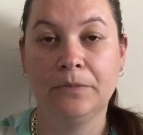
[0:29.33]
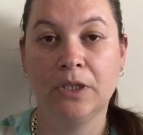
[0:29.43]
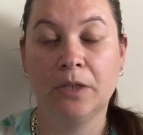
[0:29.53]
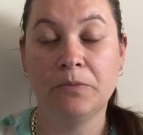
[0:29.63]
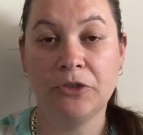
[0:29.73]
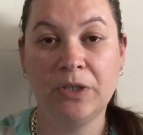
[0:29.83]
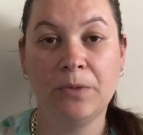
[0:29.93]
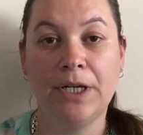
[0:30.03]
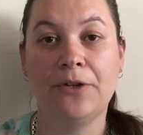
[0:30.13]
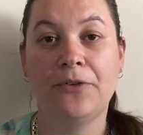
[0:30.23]
I'm doing
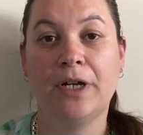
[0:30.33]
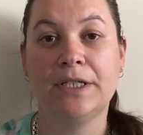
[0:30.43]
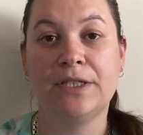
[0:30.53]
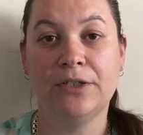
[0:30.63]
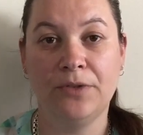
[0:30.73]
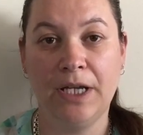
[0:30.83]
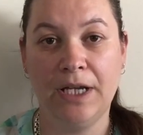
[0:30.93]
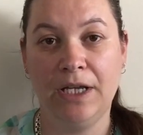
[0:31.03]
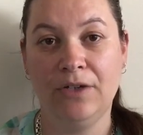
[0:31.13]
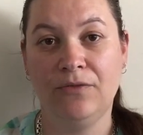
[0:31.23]
well. I still
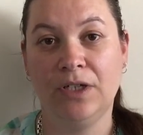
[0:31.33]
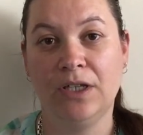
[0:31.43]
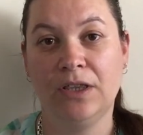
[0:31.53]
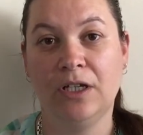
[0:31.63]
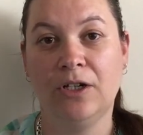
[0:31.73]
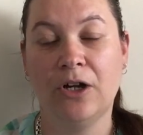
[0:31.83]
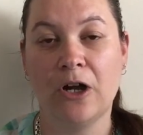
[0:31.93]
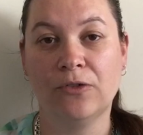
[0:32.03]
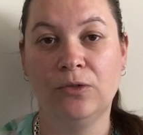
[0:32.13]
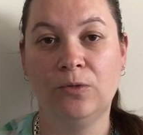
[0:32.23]
have the
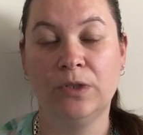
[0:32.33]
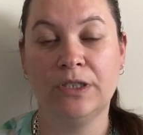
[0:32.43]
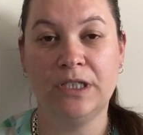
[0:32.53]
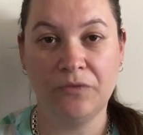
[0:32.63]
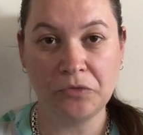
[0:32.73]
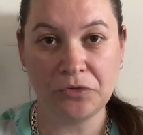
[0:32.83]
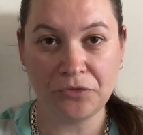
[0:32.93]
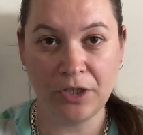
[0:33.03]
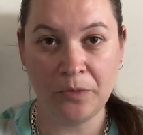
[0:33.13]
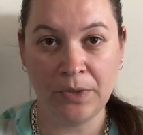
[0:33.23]
horrid devil's
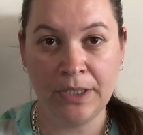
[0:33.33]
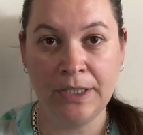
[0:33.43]
grip.